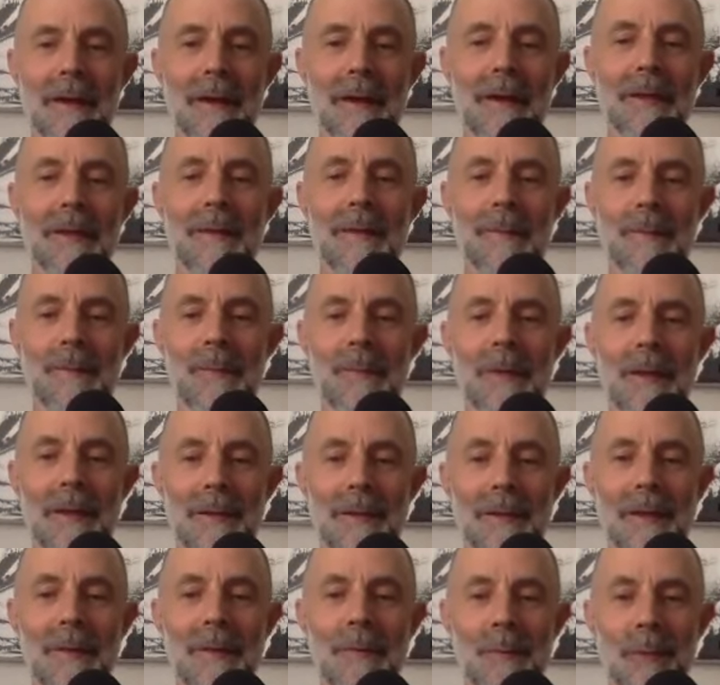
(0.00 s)
And
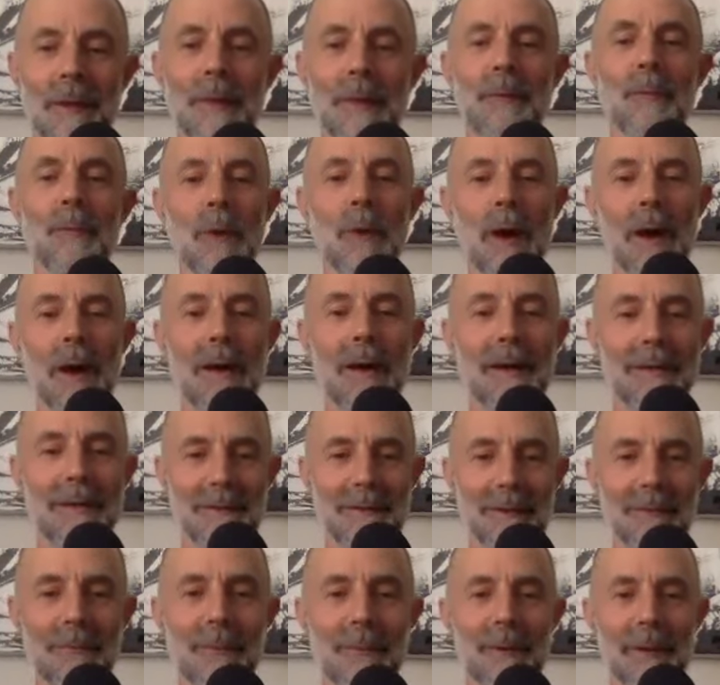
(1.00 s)
and we're
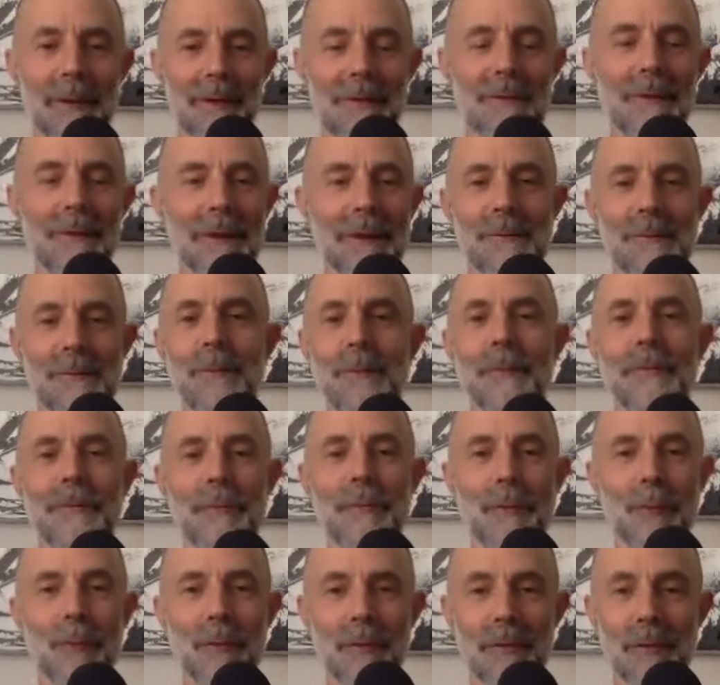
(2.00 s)
wise if we address all
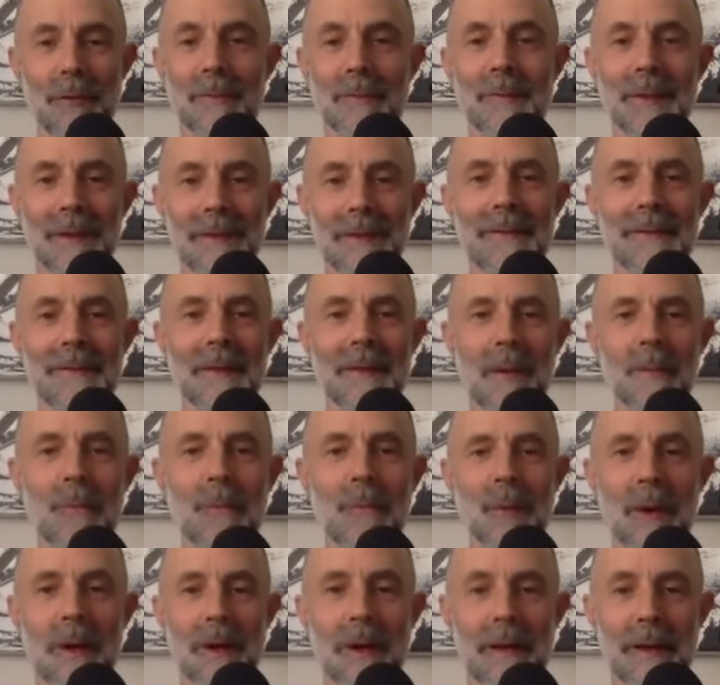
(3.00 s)
four of them in some
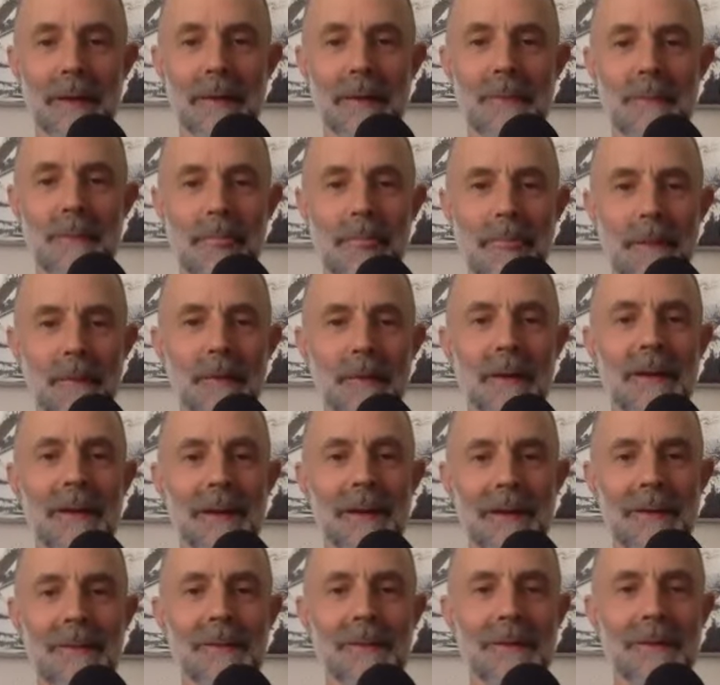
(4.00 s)
way, or at
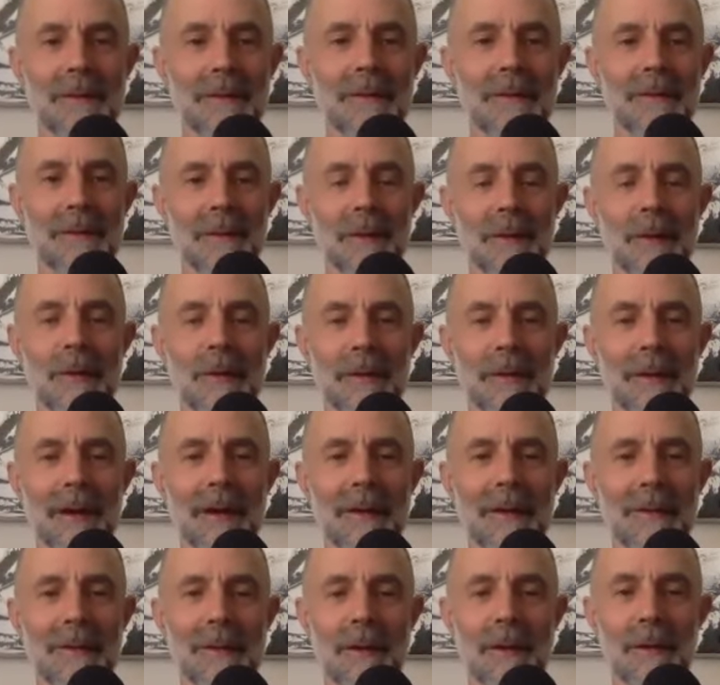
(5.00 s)
least are
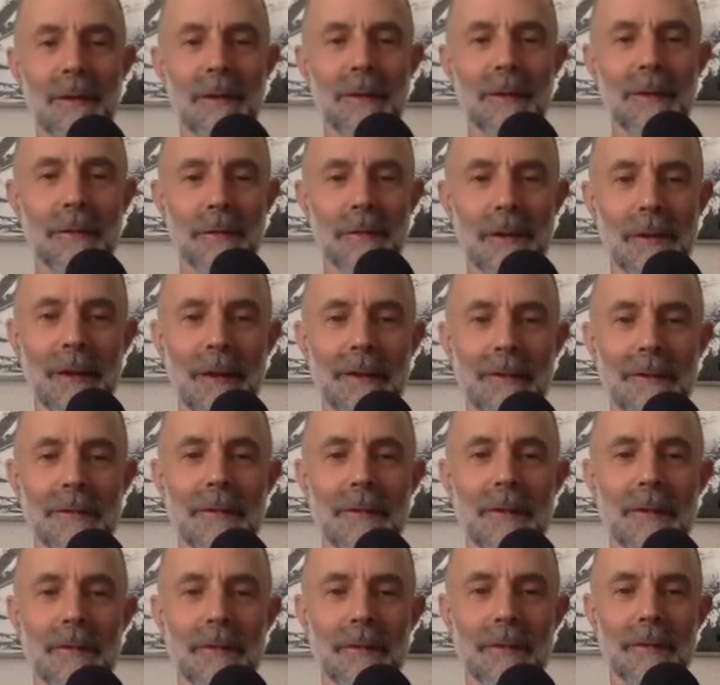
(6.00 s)

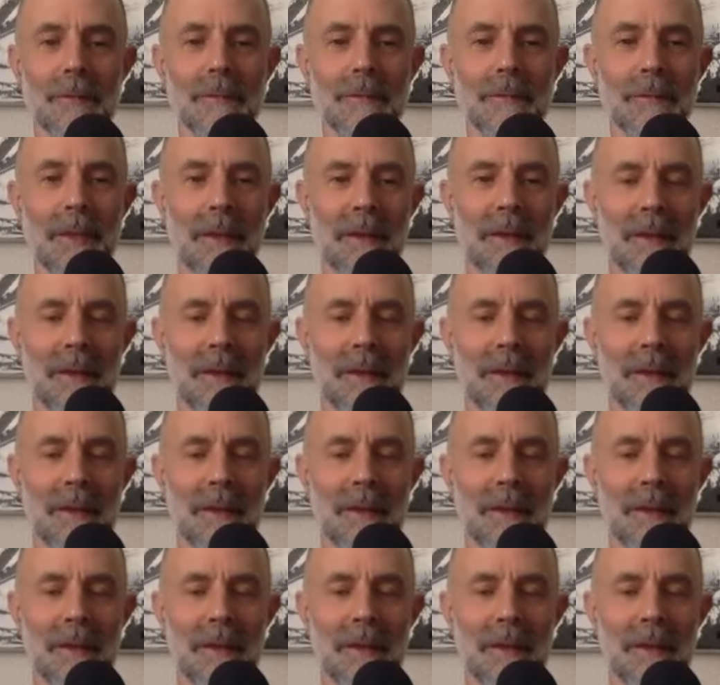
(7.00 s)
cognizant of them.